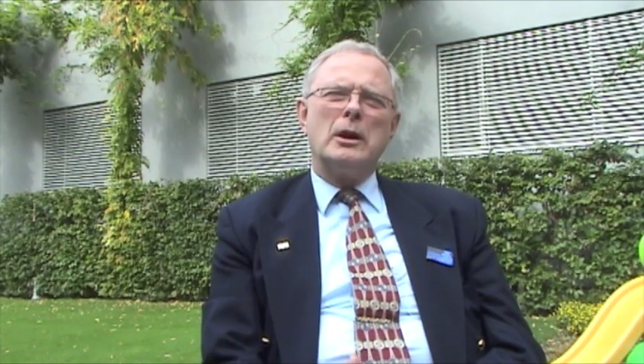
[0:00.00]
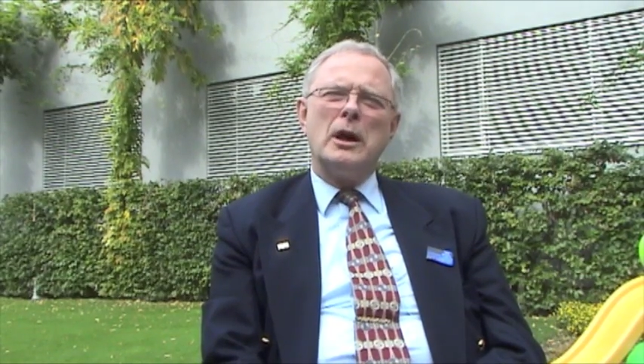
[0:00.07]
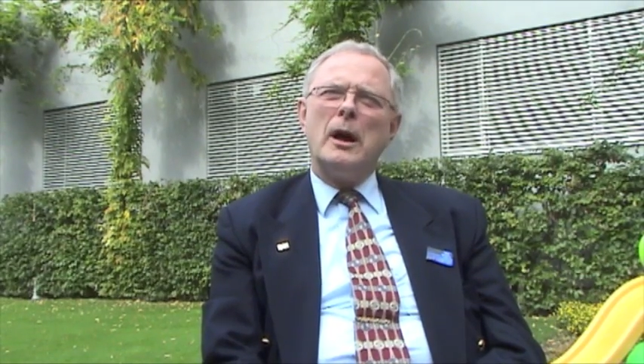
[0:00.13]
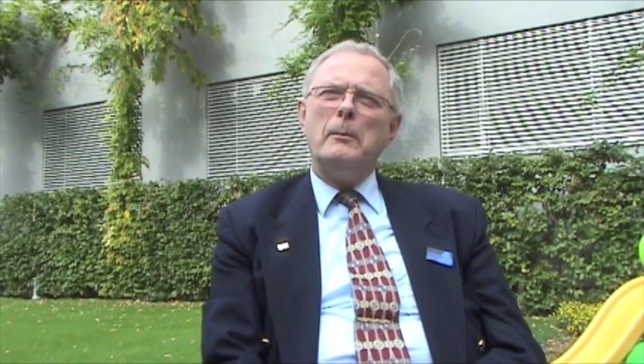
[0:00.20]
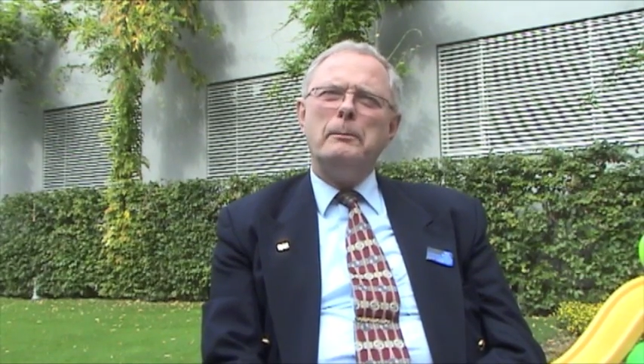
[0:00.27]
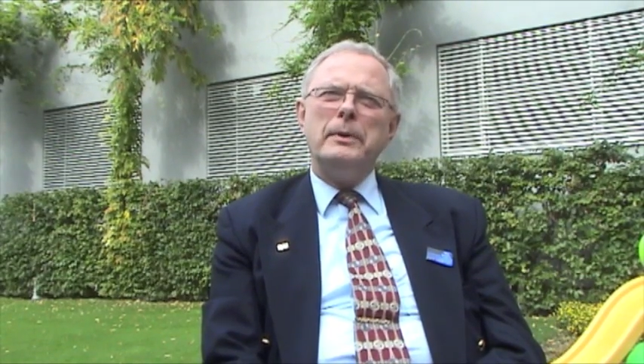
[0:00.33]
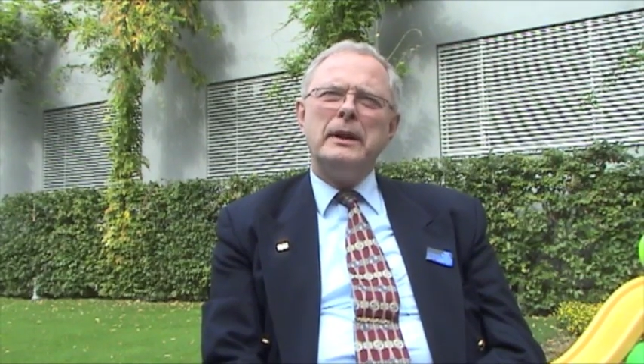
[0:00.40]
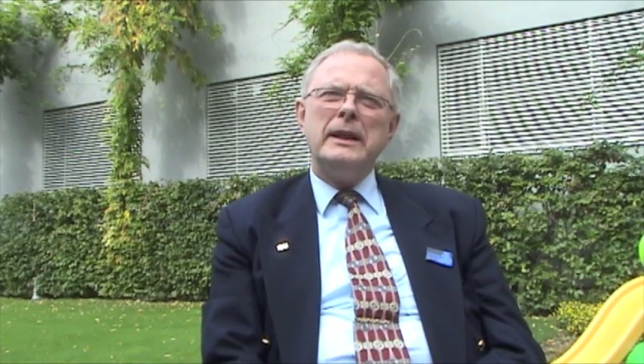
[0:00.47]

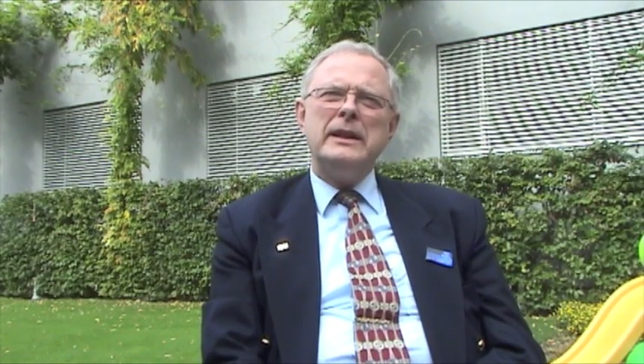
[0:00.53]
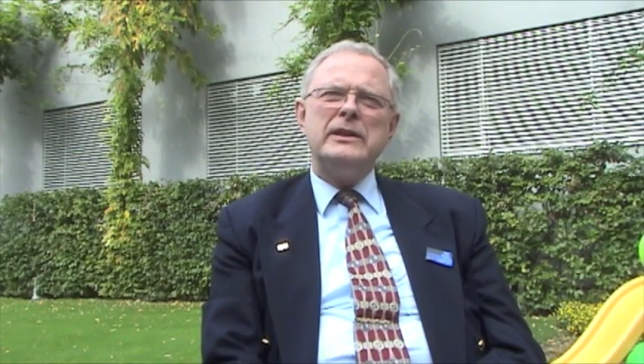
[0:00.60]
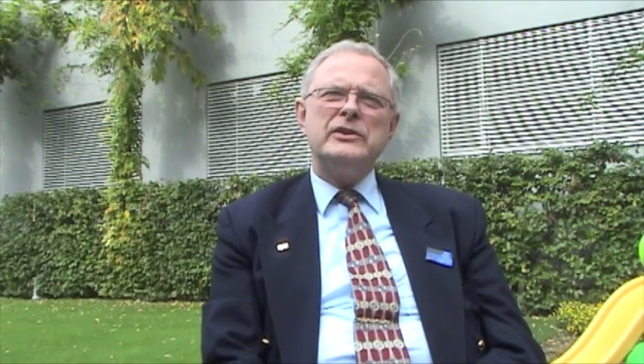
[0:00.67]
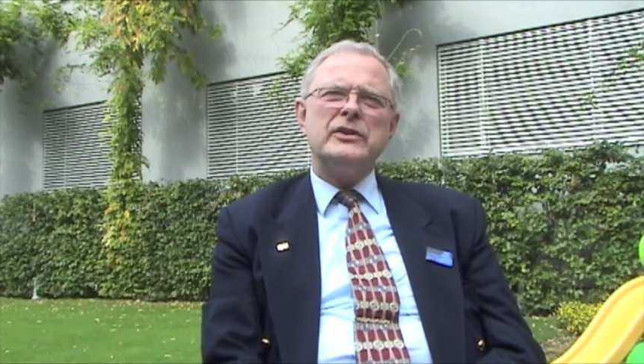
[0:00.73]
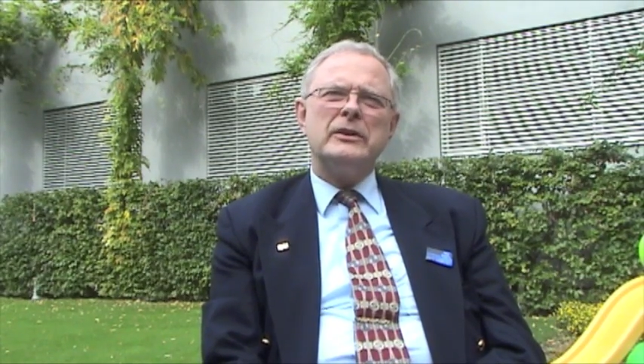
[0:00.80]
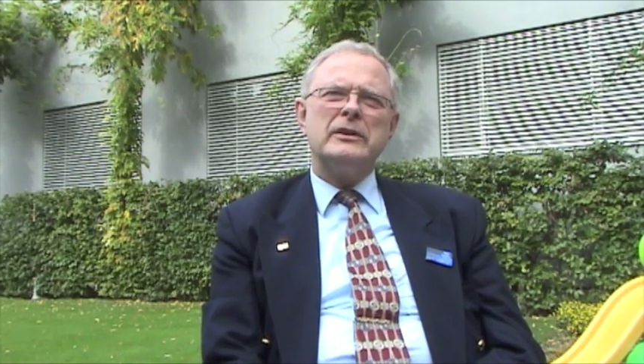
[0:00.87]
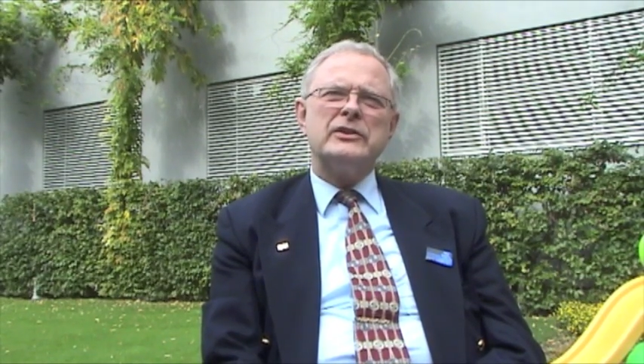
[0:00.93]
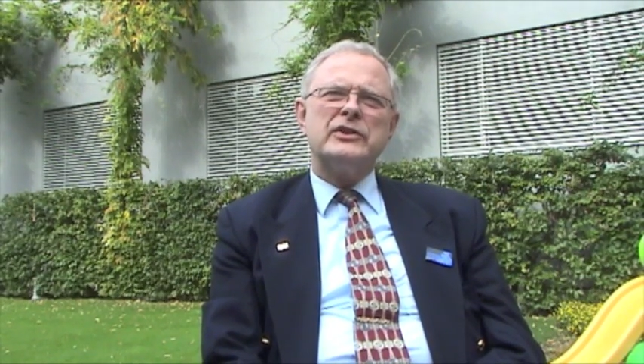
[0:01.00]

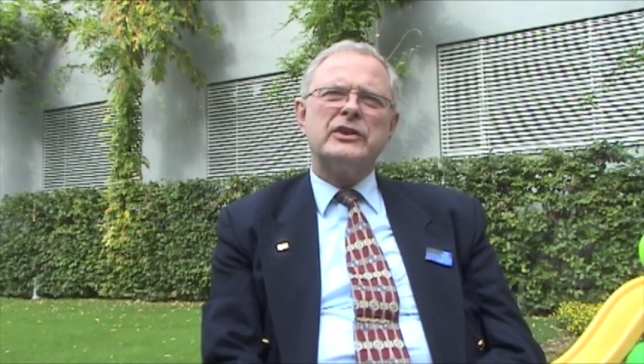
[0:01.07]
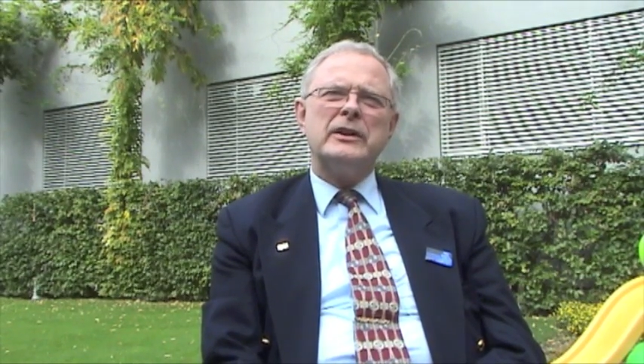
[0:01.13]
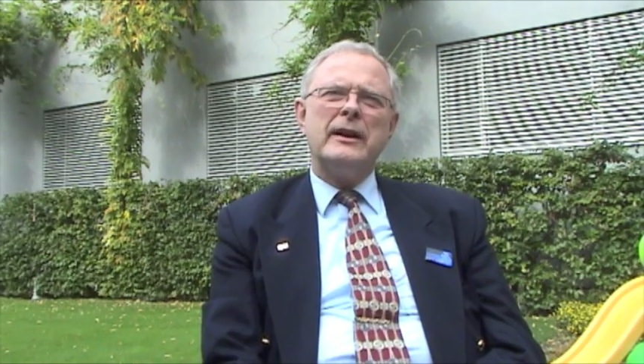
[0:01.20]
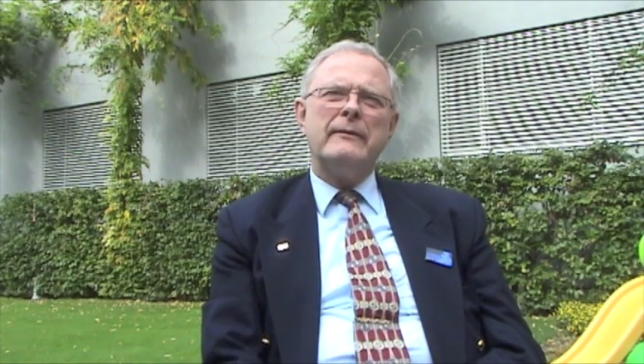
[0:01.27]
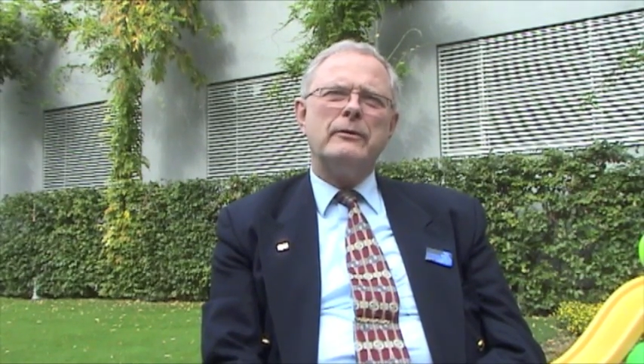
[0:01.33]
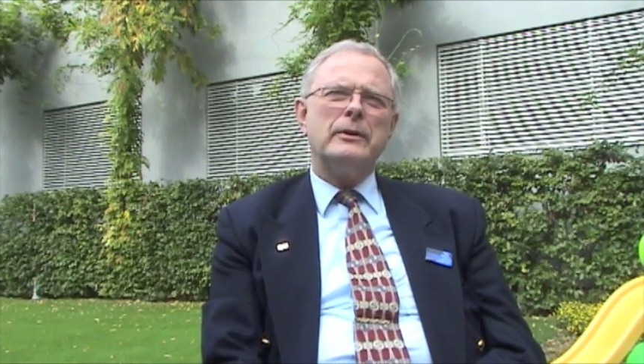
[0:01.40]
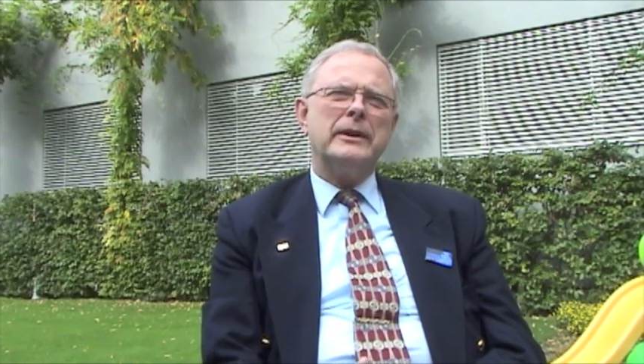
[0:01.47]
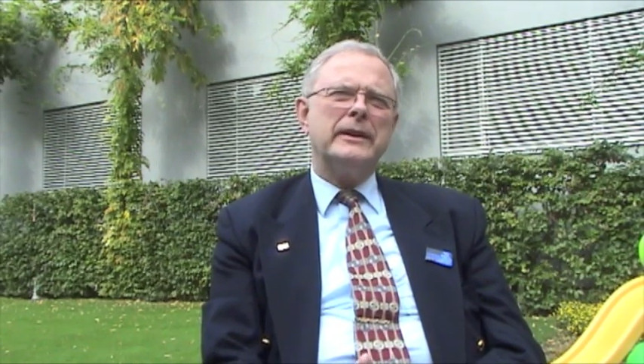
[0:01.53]
companies are
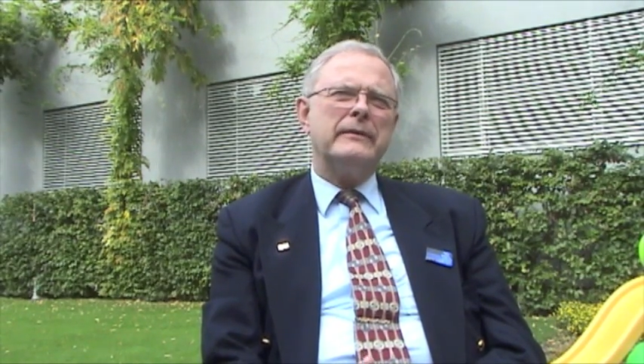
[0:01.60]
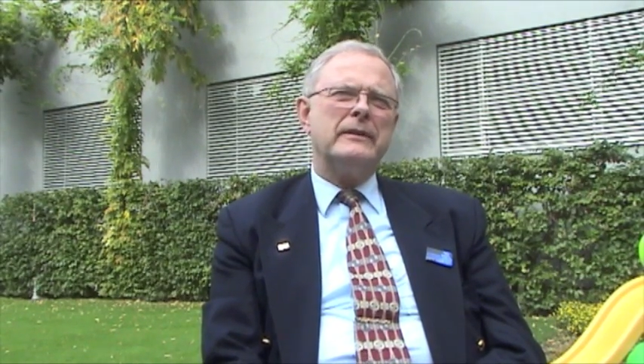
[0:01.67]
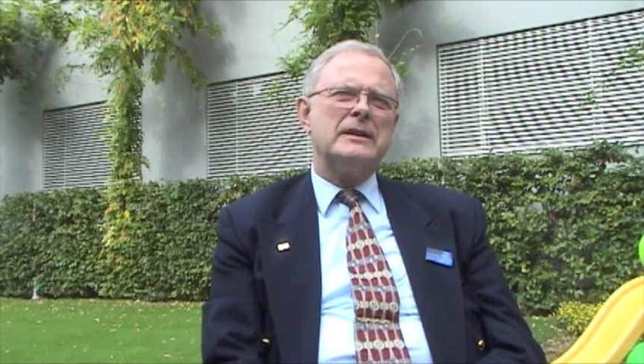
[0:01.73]
discovering